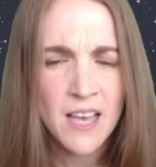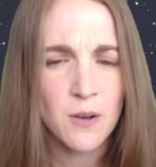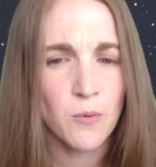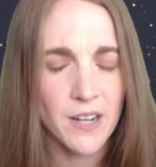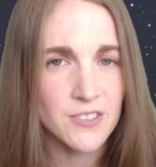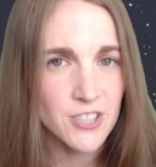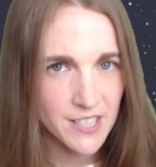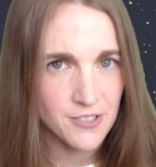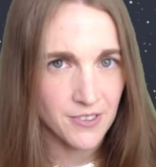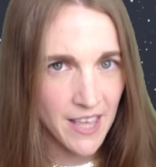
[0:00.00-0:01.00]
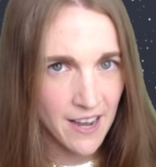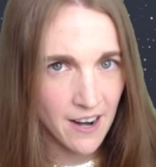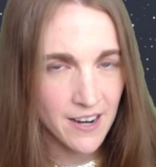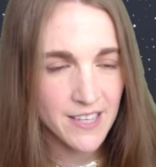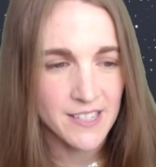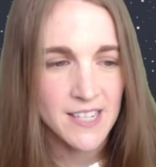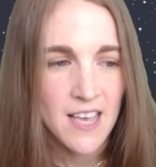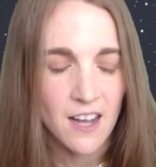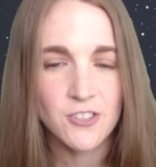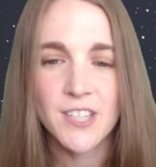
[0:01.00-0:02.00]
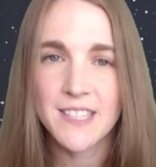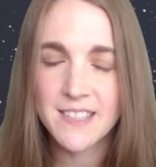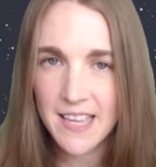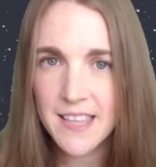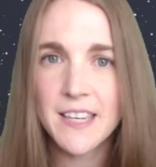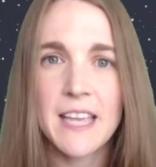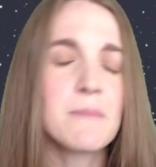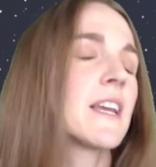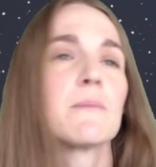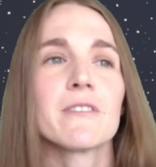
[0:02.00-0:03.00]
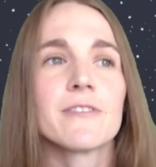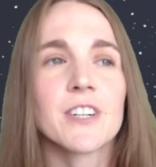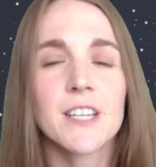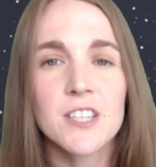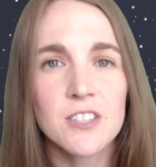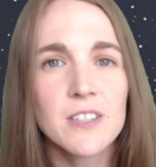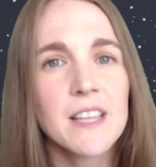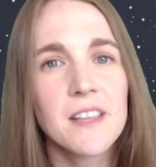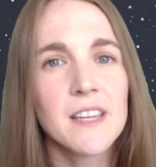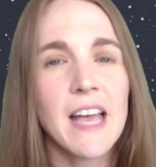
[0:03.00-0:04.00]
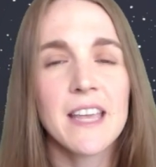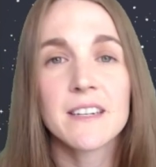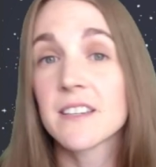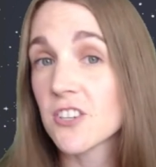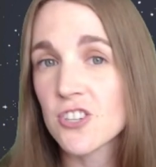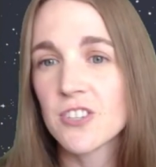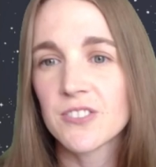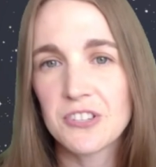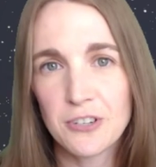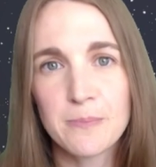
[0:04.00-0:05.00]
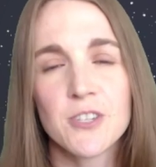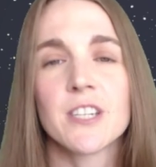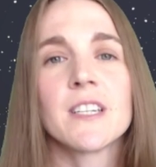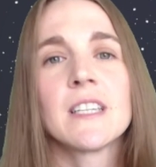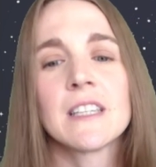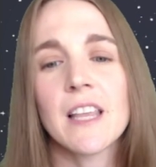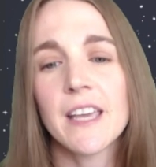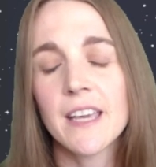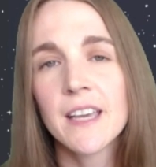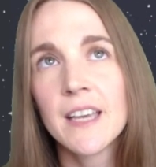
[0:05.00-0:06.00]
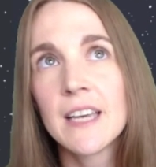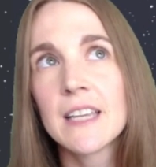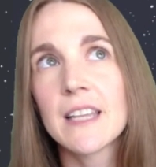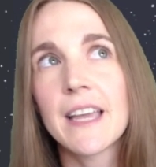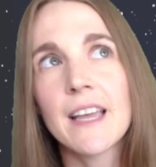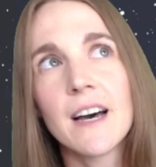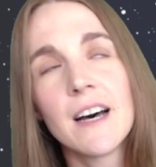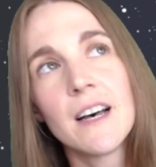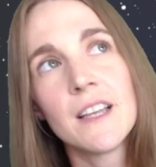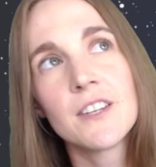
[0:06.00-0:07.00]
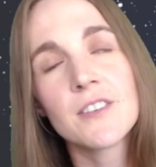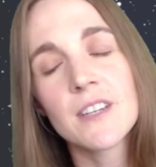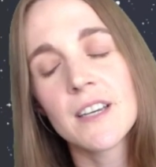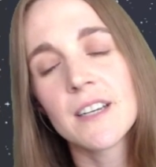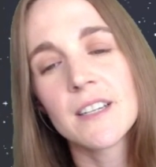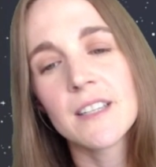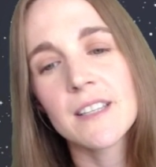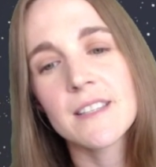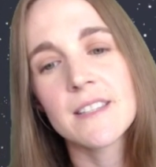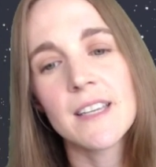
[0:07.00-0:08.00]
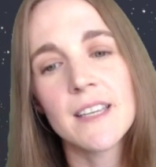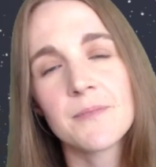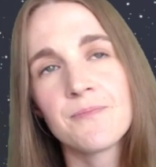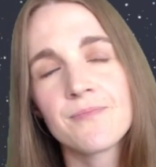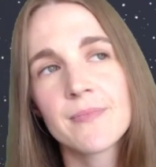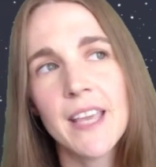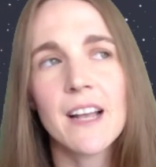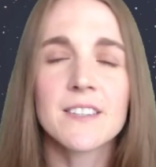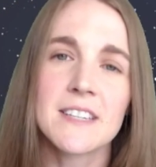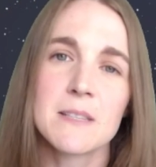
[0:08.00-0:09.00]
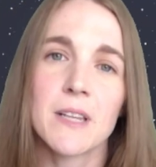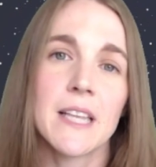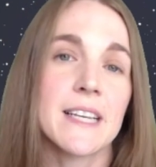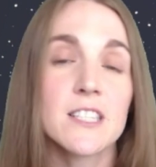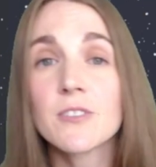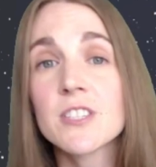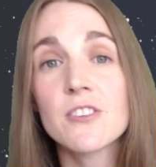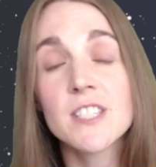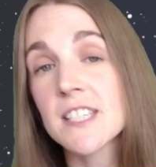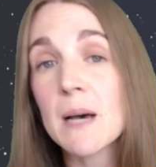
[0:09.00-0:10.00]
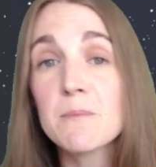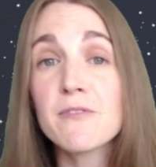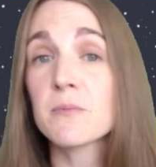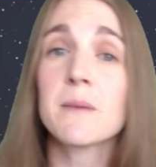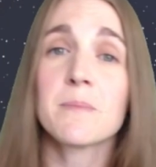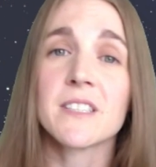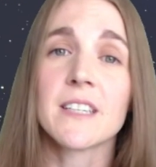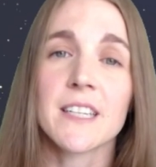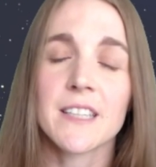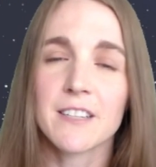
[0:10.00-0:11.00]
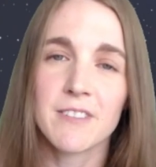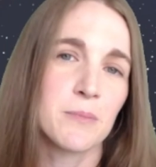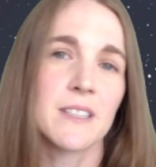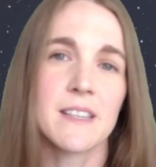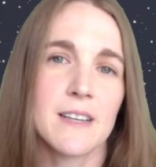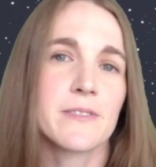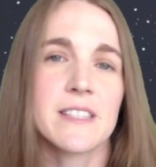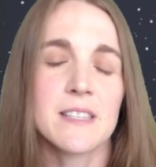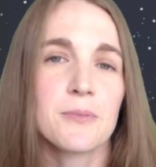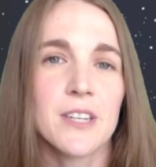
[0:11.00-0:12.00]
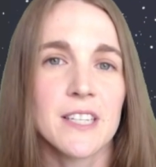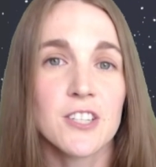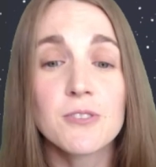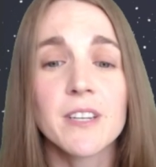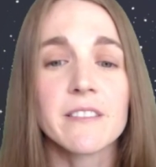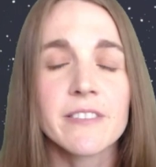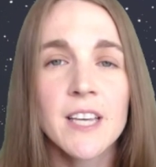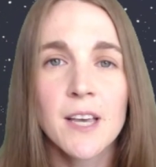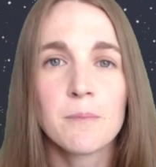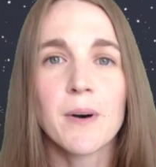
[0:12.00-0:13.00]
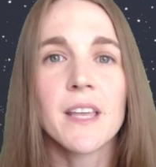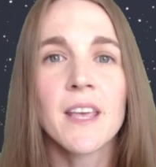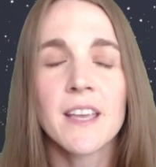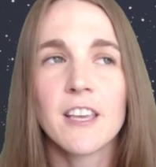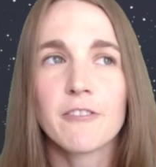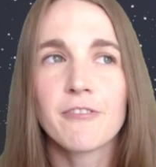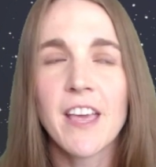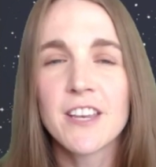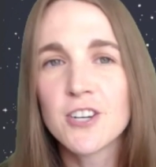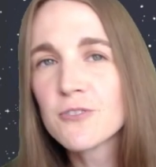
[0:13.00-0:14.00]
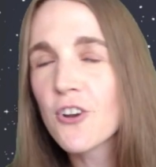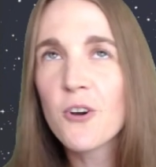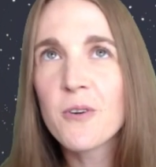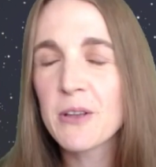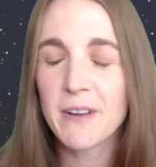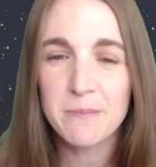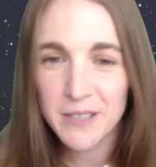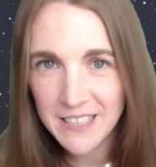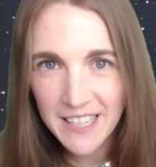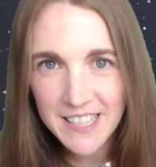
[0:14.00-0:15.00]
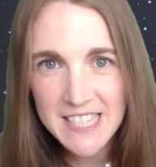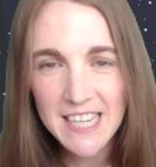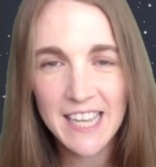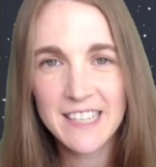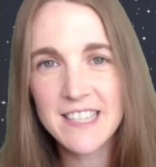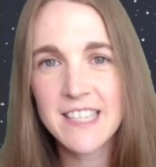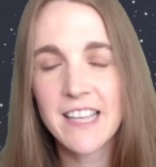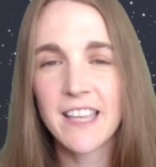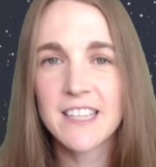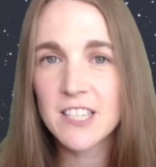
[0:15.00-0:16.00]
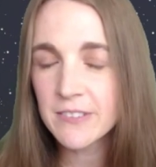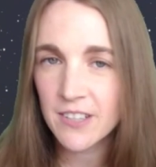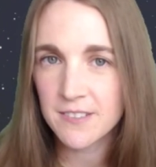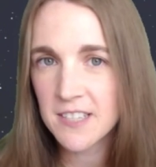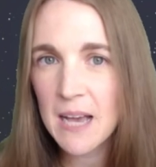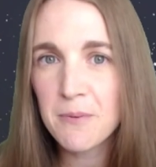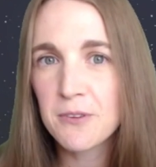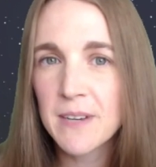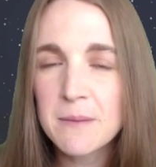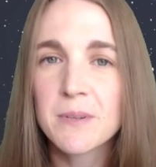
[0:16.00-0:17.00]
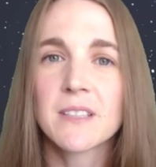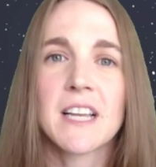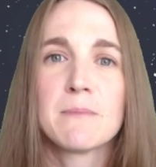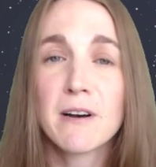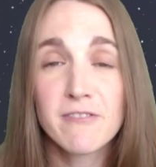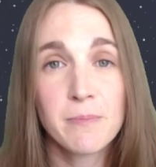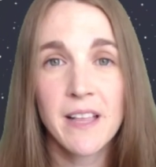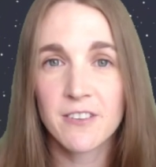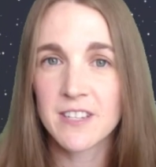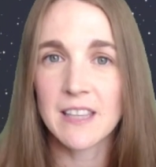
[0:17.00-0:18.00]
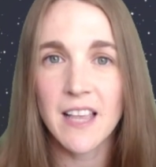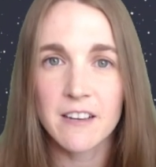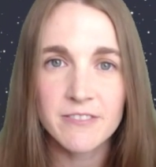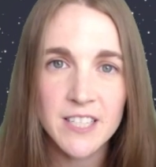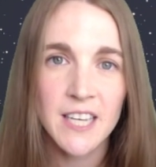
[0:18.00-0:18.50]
What I'll try to do there is I'll try to say the name that I'm referring to and then add an additional description. Like on, let's see, like I'll say something like so-and-so is on top of the red building. Like red building's obviously pretty intuitive, but if they don't know where the red building is, I can say like so-and-so is on top of the red building above the payload to the left.